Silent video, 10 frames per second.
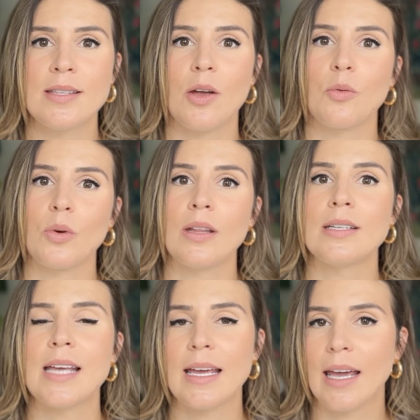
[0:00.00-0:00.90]
that
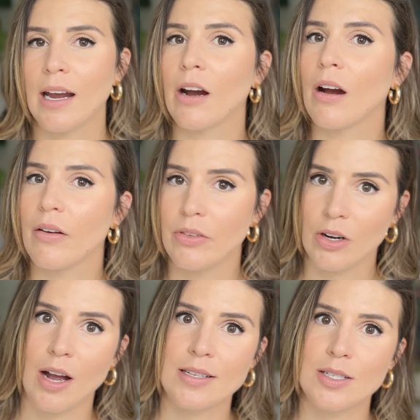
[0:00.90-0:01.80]
really take care of their
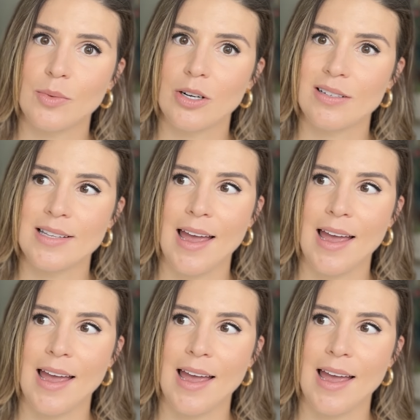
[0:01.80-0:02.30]
customers,